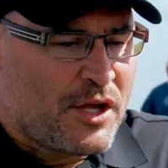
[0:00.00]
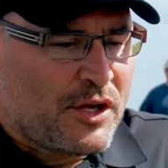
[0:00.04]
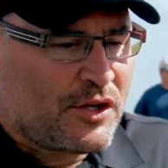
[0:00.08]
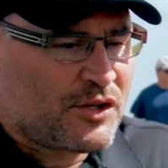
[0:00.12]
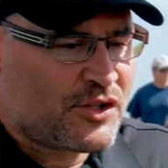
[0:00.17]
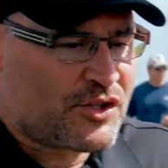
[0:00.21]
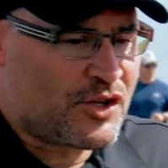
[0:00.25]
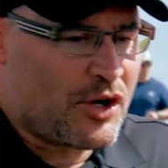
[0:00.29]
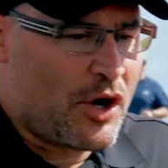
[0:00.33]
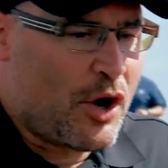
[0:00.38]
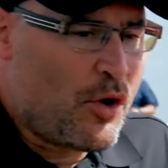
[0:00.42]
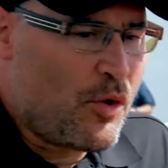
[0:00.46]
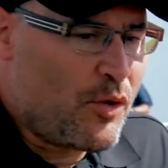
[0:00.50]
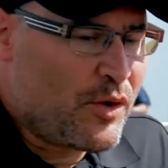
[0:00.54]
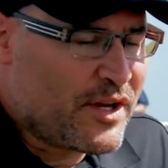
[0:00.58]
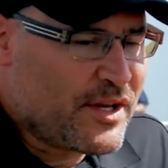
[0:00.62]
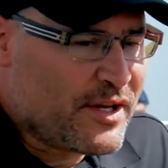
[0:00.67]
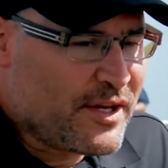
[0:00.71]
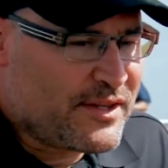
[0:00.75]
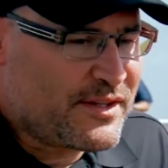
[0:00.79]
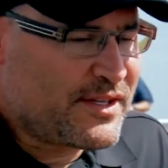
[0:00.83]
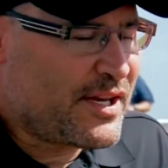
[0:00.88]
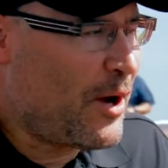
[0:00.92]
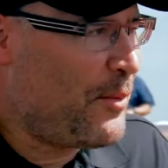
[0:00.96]
So
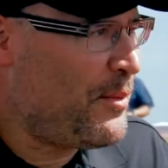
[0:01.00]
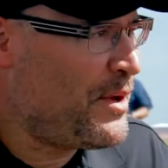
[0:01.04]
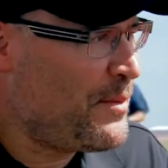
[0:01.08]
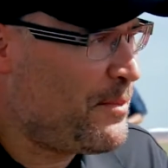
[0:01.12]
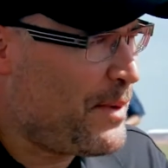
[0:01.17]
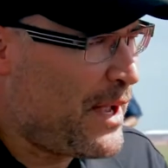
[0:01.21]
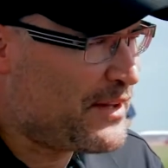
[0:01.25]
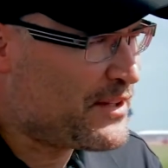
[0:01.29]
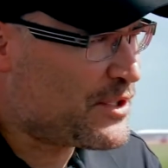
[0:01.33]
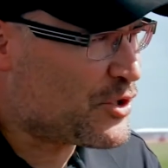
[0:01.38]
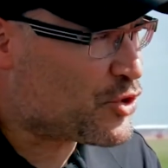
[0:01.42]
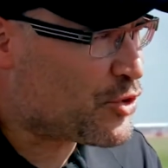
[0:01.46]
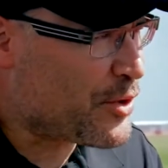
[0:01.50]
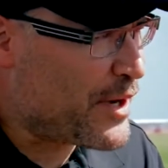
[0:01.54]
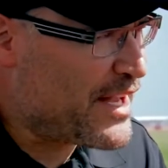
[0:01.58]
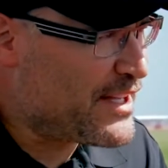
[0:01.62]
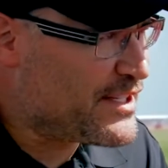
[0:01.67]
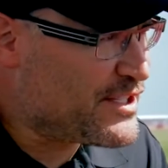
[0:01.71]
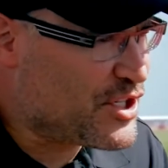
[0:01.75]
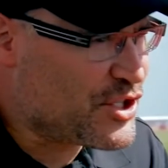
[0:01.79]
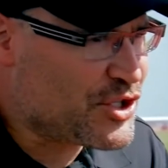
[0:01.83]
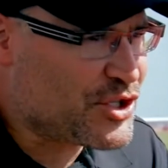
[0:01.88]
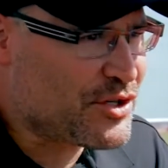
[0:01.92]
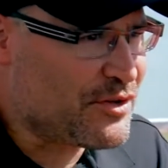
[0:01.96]
tell me about the
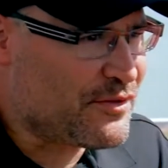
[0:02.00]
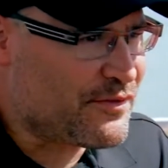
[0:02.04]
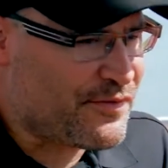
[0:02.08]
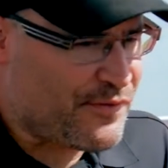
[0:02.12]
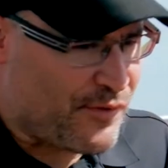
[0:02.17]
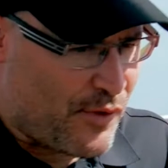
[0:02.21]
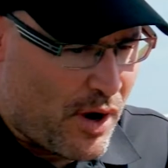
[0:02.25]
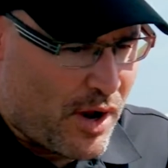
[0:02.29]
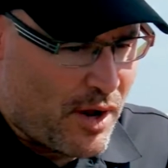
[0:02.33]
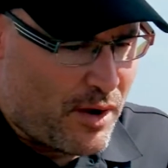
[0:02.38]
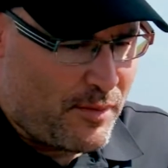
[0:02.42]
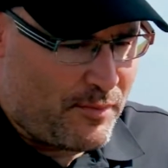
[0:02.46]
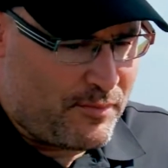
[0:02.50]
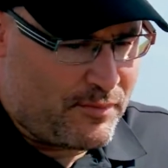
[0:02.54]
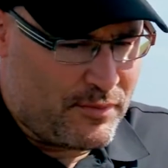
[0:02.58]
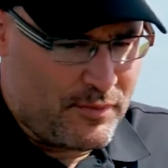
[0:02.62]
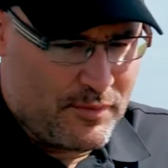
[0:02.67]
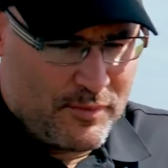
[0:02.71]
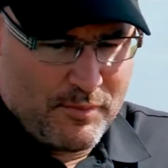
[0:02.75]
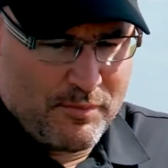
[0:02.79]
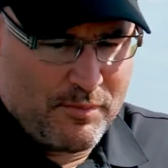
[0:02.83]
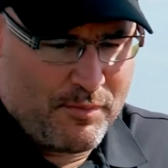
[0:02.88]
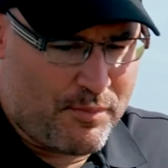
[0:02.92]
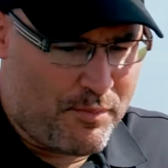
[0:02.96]
transition from
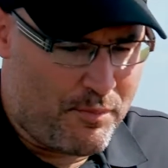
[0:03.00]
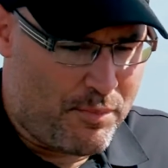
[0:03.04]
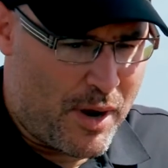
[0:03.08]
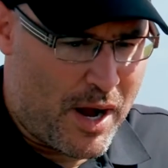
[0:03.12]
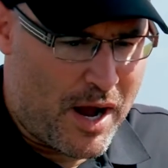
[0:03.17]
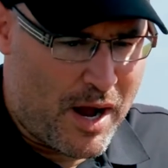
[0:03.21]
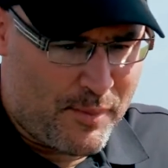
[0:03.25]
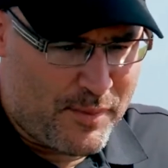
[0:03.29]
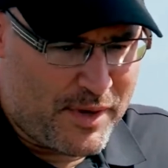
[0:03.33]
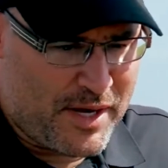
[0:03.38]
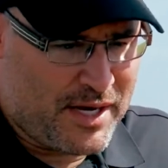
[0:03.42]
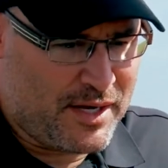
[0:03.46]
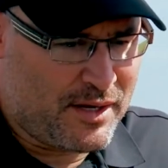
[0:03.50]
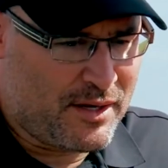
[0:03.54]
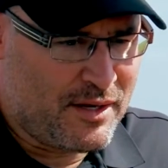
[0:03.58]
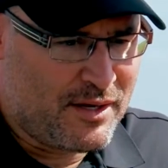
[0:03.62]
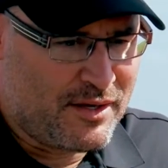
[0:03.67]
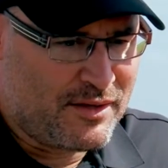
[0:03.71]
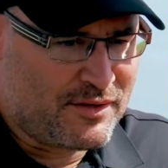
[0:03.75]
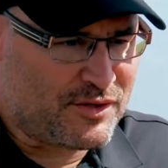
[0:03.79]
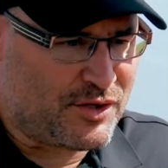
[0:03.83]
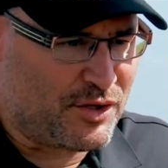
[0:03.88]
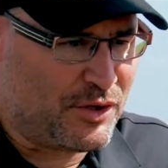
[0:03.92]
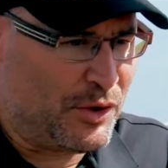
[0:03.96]
bombing
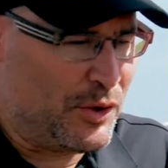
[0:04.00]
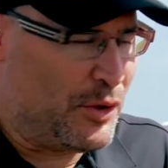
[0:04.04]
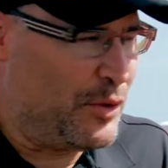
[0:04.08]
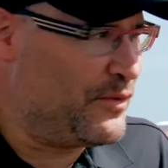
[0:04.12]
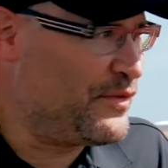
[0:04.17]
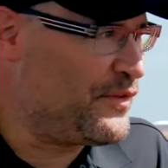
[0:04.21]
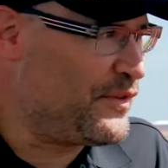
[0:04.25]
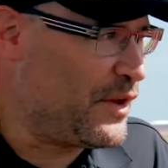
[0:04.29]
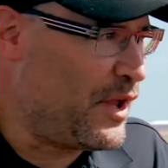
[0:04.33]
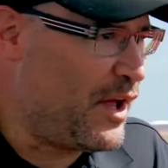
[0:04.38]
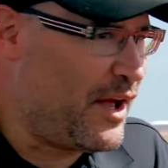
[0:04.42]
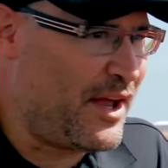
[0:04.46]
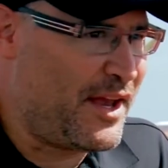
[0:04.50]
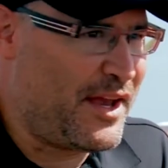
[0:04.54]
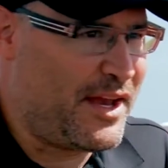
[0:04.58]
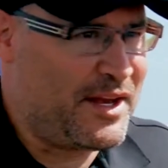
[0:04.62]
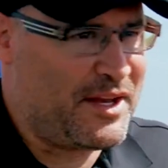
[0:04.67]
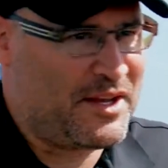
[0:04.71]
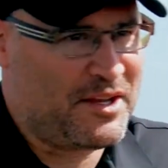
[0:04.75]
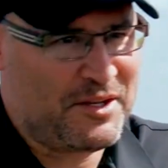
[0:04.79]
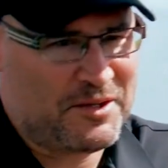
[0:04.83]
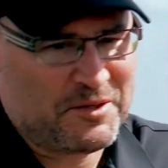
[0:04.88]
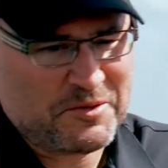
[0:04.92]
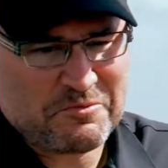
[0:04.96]
to
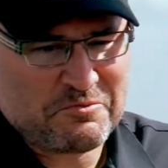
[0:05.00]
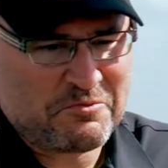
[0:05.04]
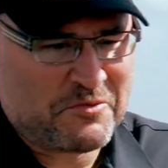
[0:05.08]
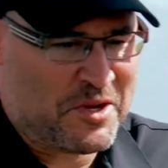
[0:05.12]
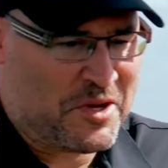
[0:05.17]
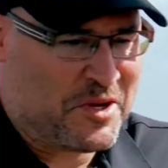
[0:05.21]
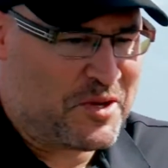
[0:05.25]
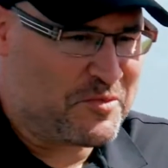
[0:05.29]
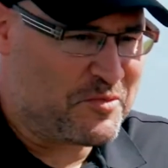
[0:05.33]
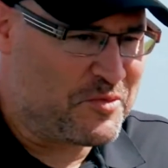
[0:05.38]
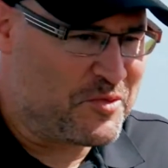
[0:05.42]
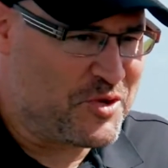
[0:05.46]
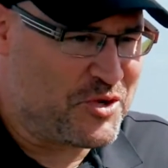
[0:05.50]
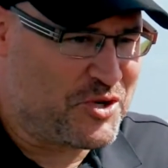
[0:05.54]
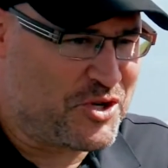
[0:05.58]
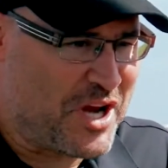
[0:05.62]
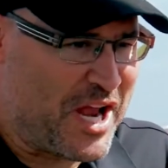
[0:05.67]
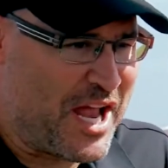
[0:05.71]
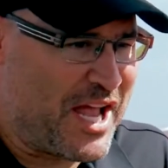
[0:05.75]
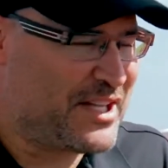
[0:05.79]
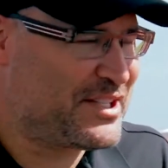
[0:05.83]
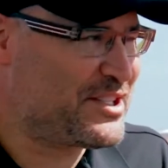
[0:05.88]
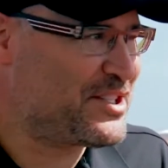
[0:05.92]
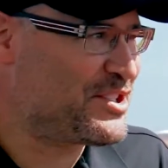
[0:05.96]
flying
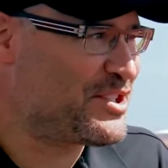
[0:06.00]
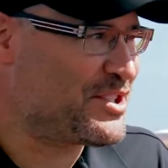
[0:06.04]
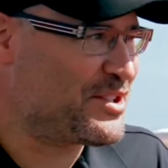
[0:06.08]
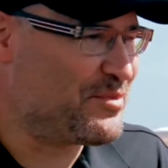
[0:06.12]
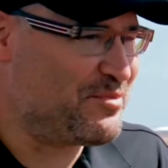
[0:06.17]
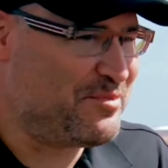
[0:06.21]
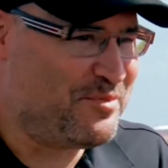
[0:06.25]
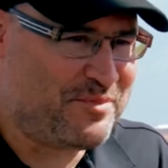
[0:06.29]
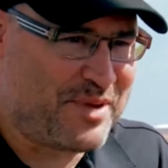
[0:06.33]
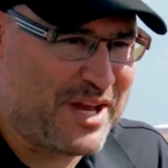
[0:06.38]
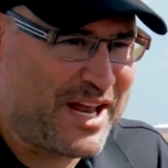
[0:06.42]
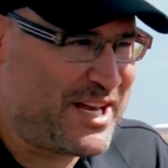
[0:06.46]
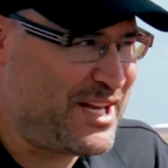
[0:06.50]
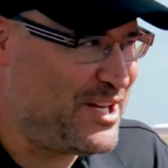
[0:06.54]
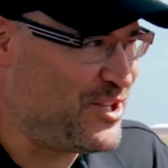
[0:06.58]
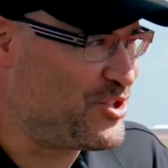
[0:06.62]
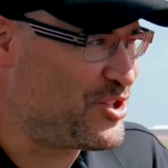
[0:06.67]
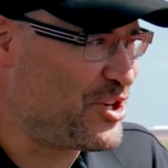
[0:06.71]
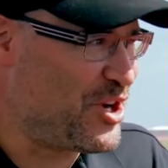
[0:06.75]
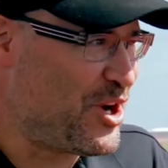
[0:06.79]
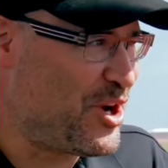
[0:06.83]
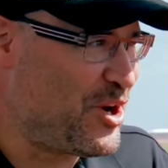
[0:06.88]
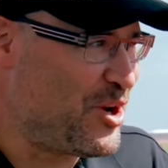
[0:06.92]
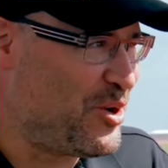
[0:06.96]
jets, Betty
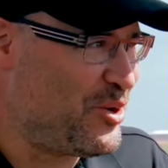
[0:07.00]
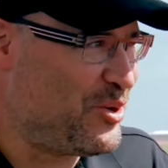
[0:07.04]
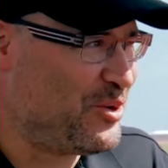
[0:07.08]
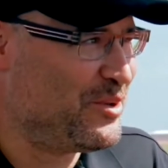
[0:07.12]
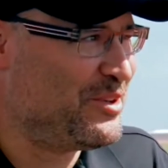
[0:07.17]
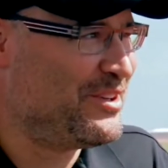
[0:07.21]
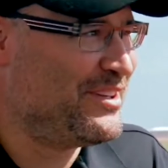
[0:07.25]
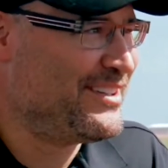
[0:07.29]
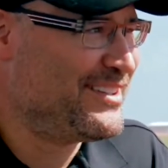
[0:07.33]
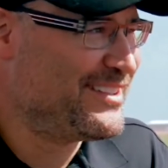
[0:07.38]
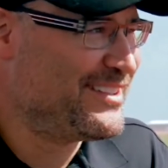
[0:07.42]
Joe.